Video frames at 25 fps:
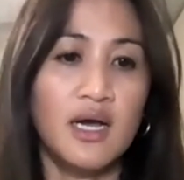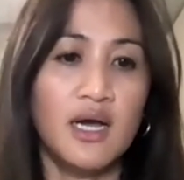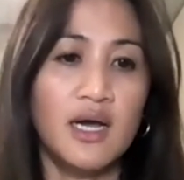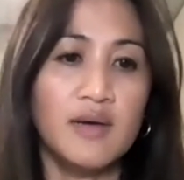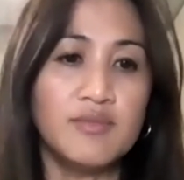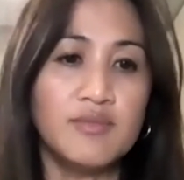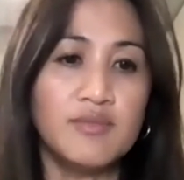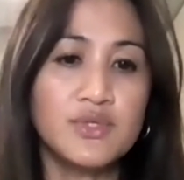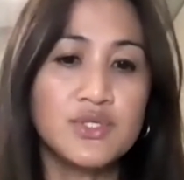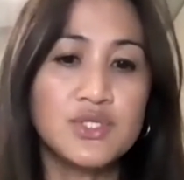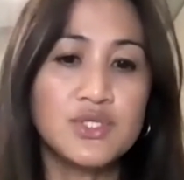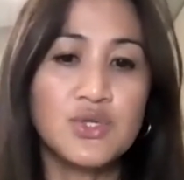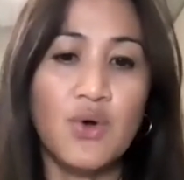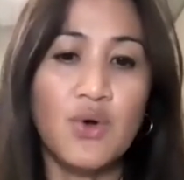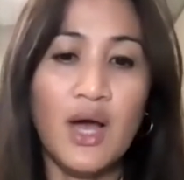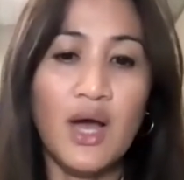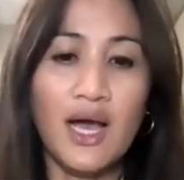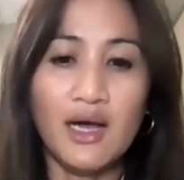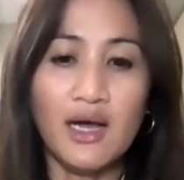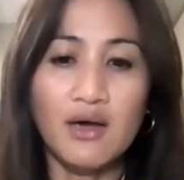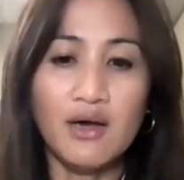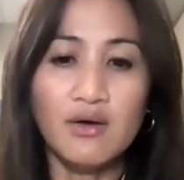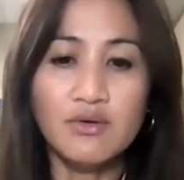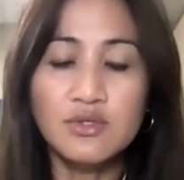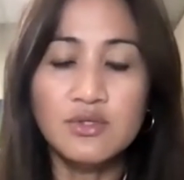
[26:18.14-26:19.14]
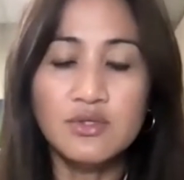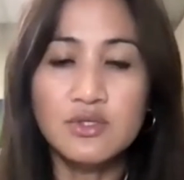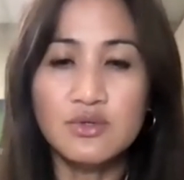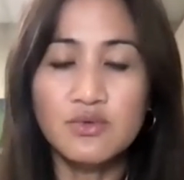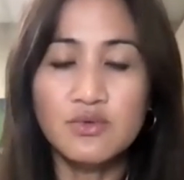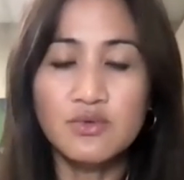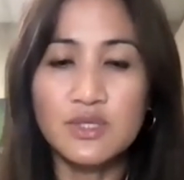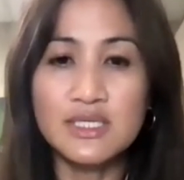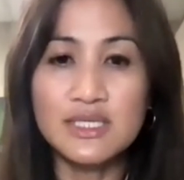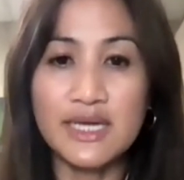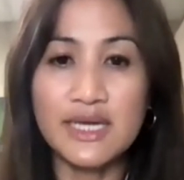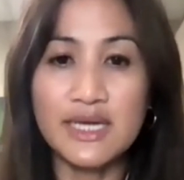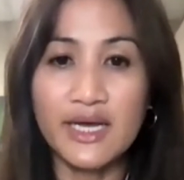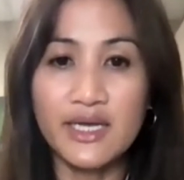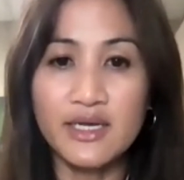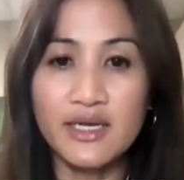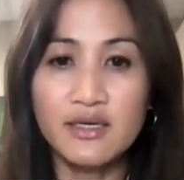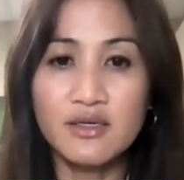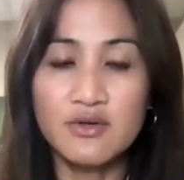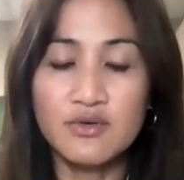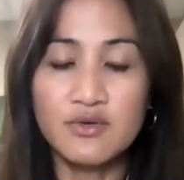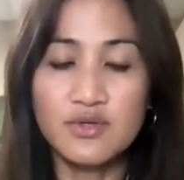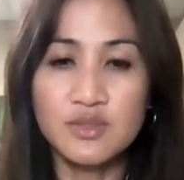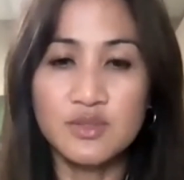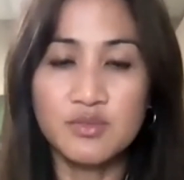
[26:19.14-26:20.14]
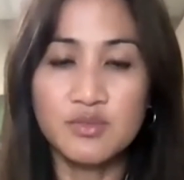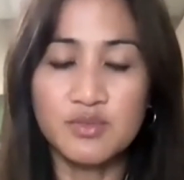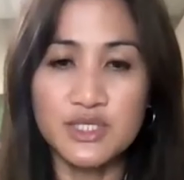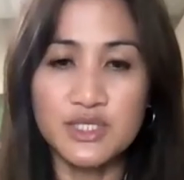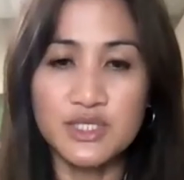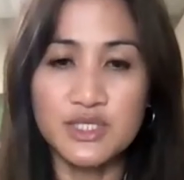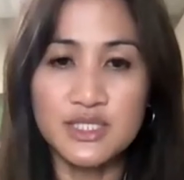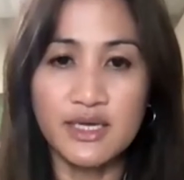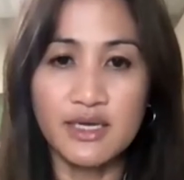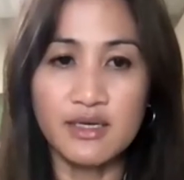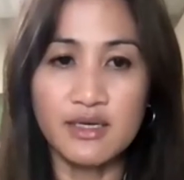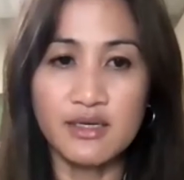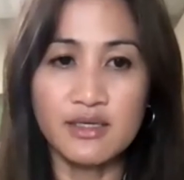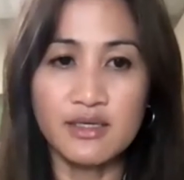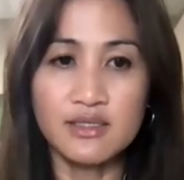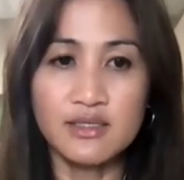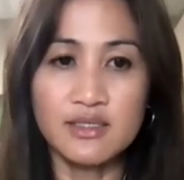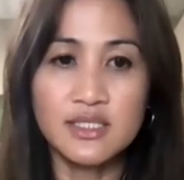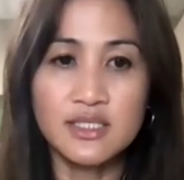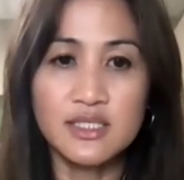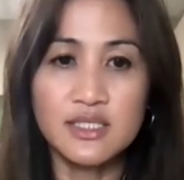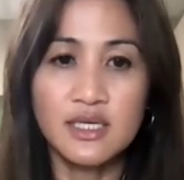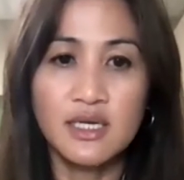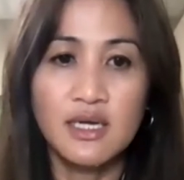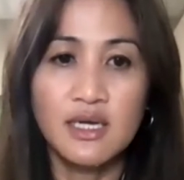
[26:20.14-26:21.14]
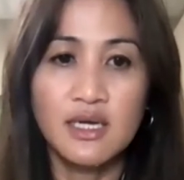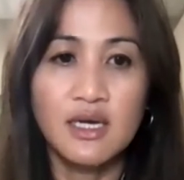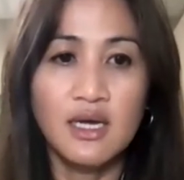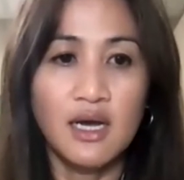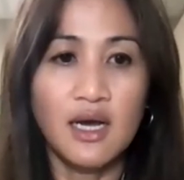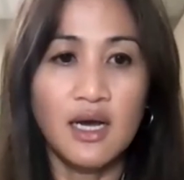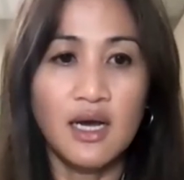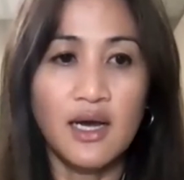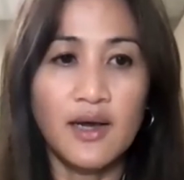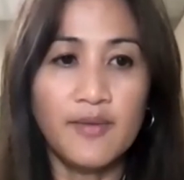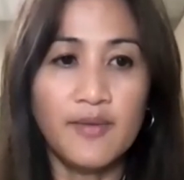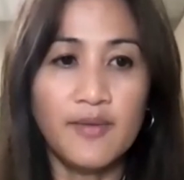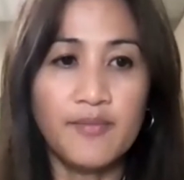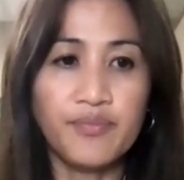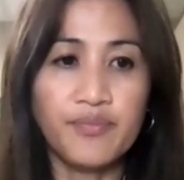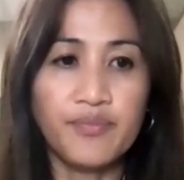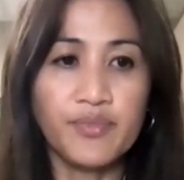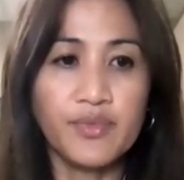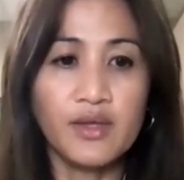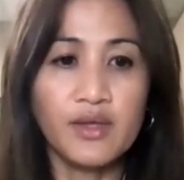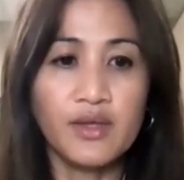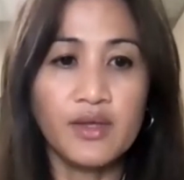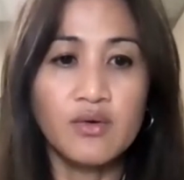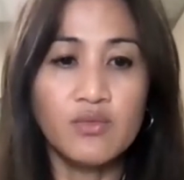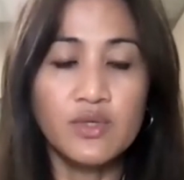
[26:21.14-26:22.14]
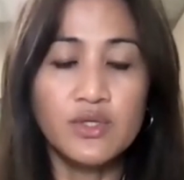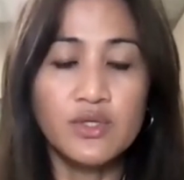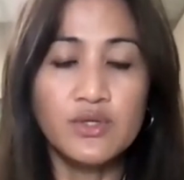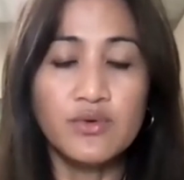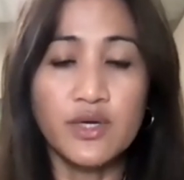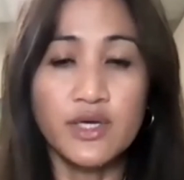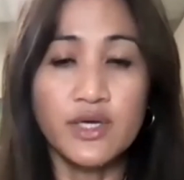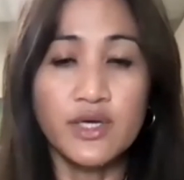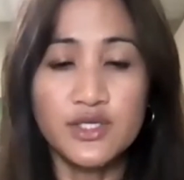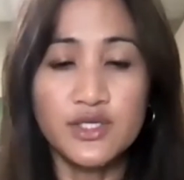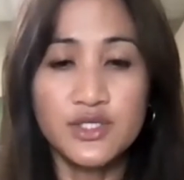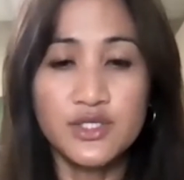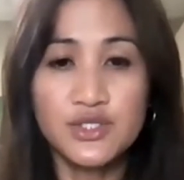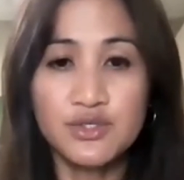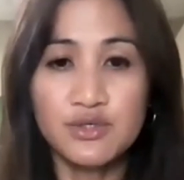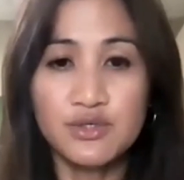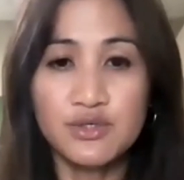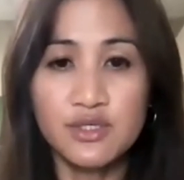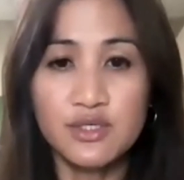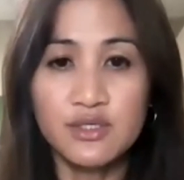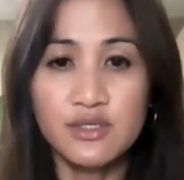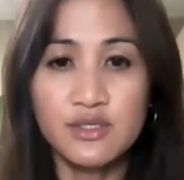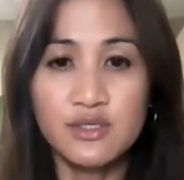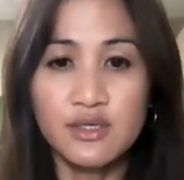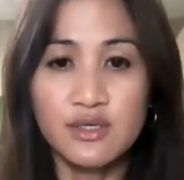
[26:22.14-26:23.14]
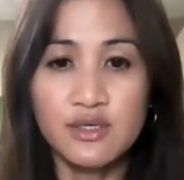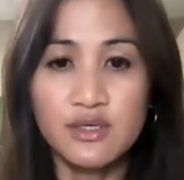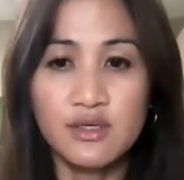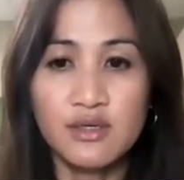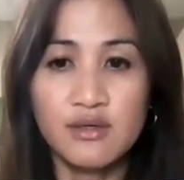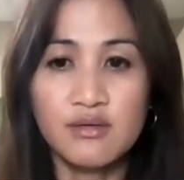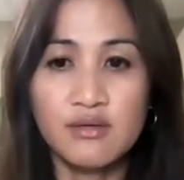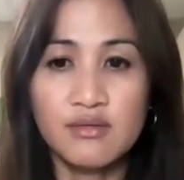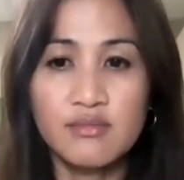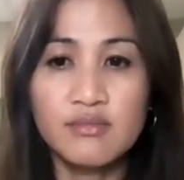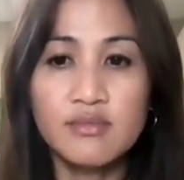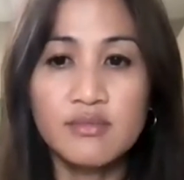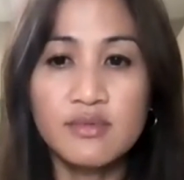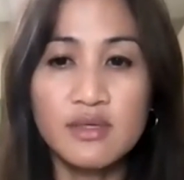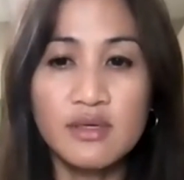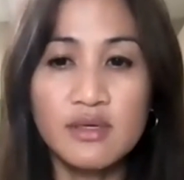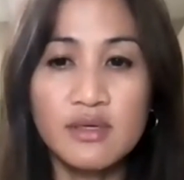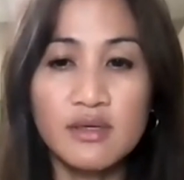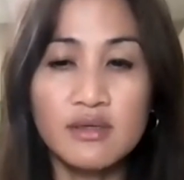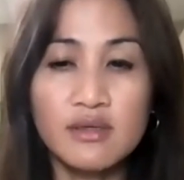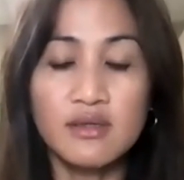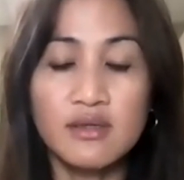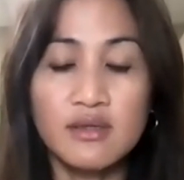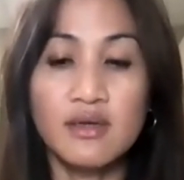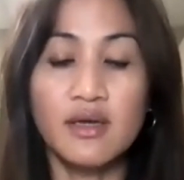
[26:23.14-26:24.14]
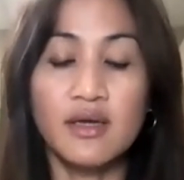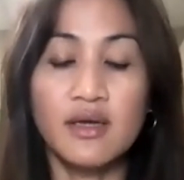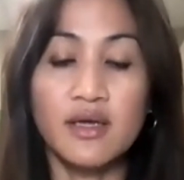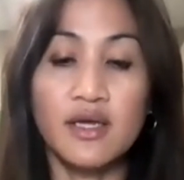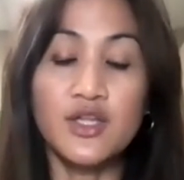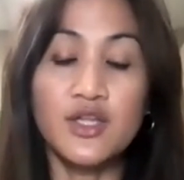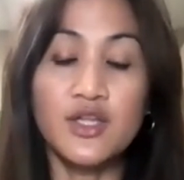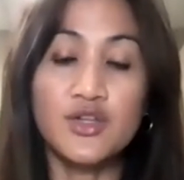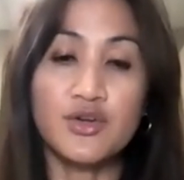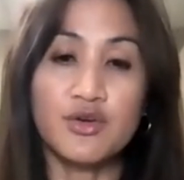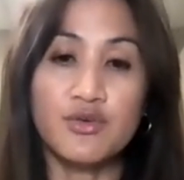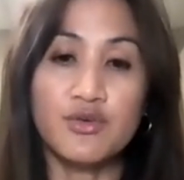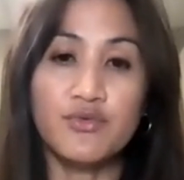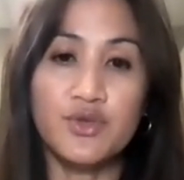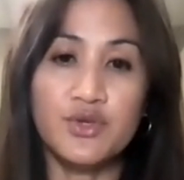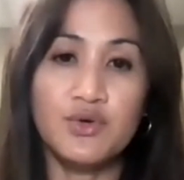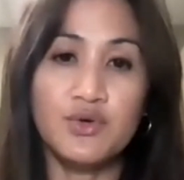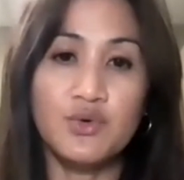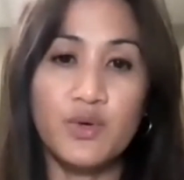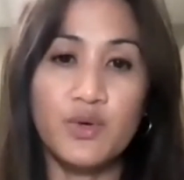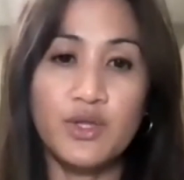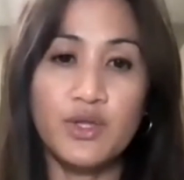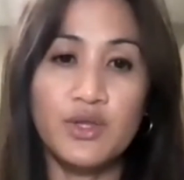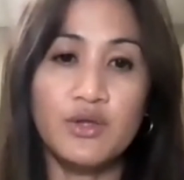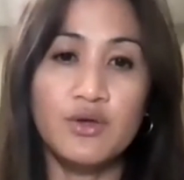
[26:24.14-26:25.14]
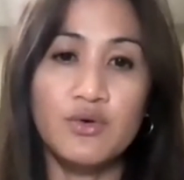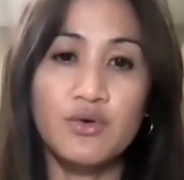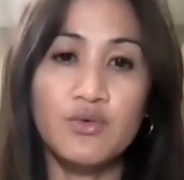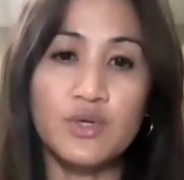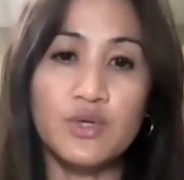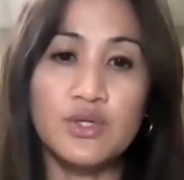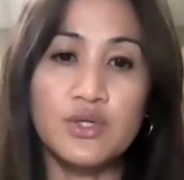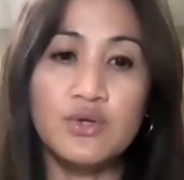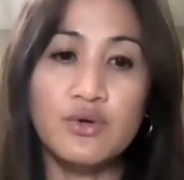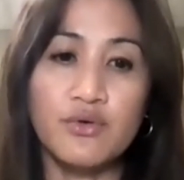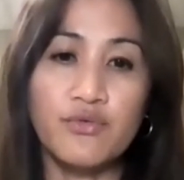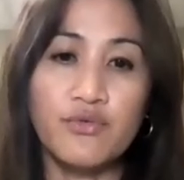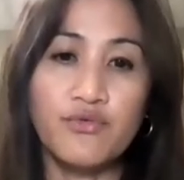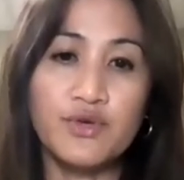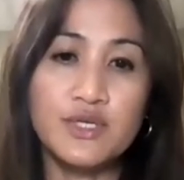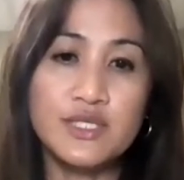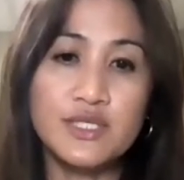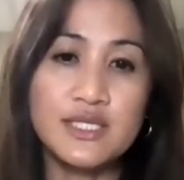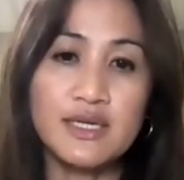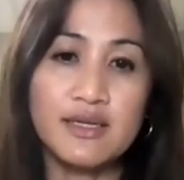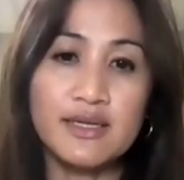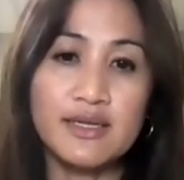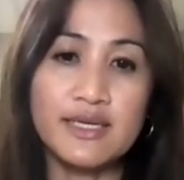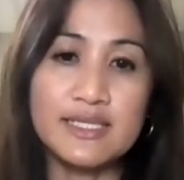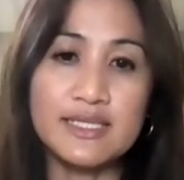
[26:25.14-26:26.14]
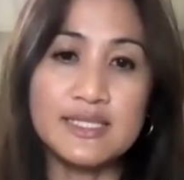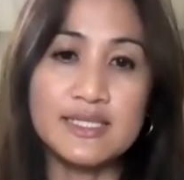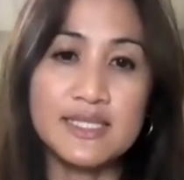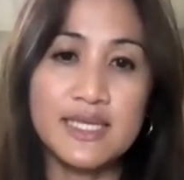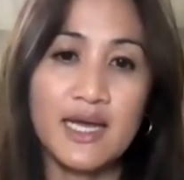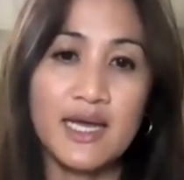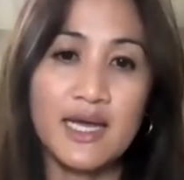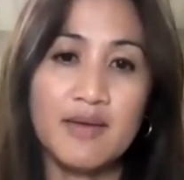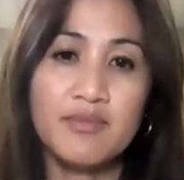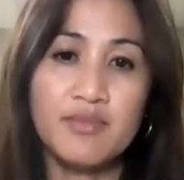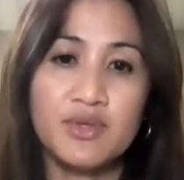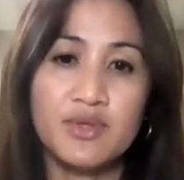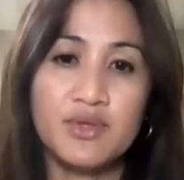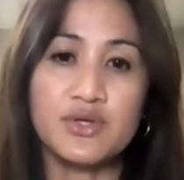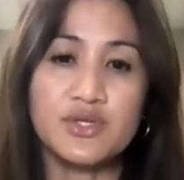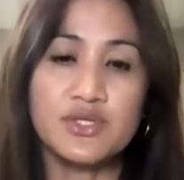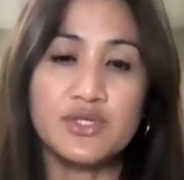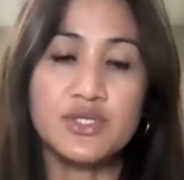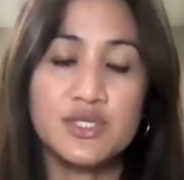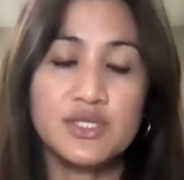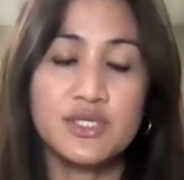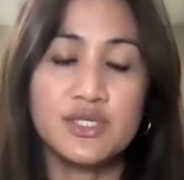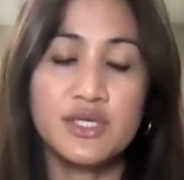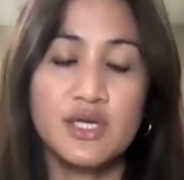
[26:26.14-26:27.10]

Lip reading: So how do we diagnose bursitis? We do a history interview with you. We do a physical exam. There's